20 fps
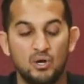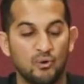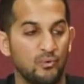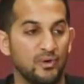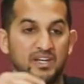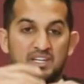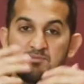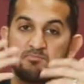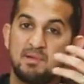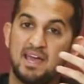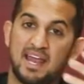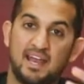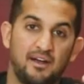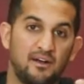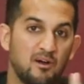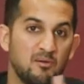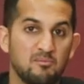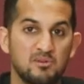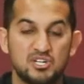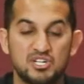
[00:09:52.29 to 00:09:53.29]
We expanded
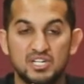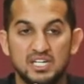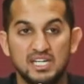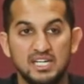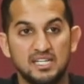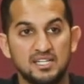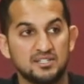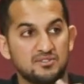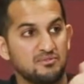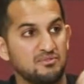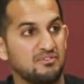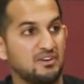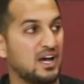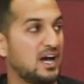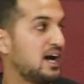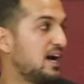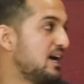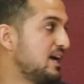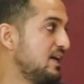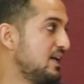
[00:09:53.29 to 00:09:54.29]
our machines. We've
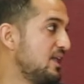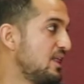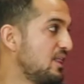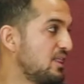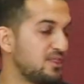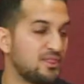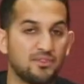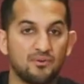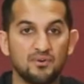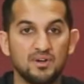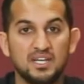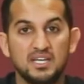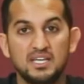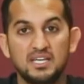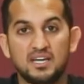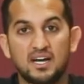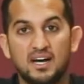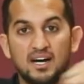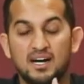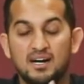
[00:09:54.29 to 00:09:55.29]
got
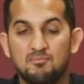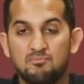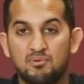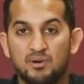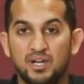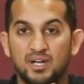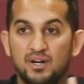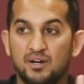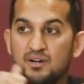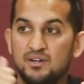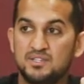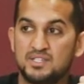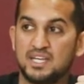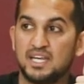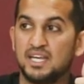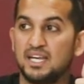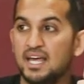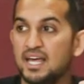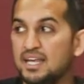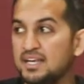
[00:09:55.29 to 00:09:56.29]
three printers
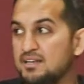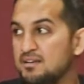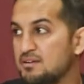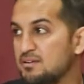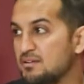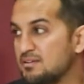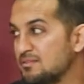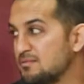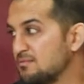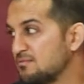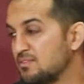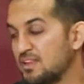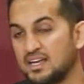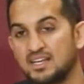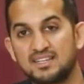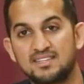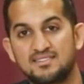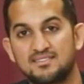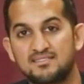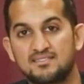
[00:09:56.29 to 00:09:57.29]
and like
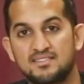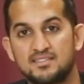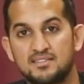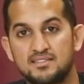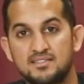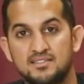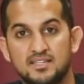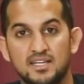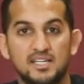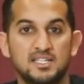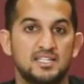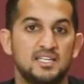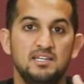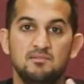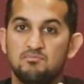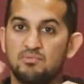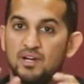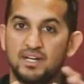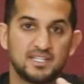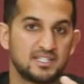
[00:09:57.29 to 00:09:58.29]
6
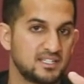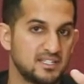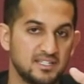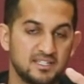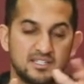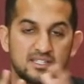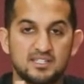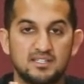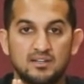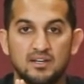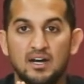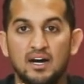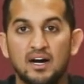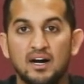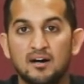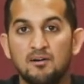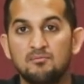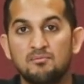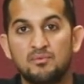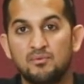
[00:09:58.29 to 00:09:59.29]
heat presses,
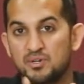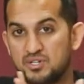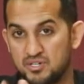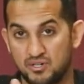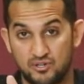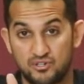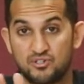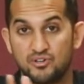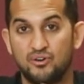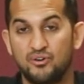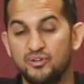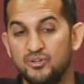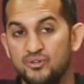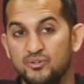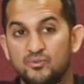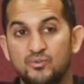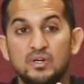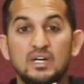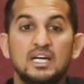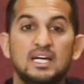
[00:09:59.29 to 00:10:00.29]
which I'll show
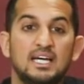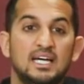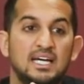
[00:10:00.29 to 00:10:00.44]
you.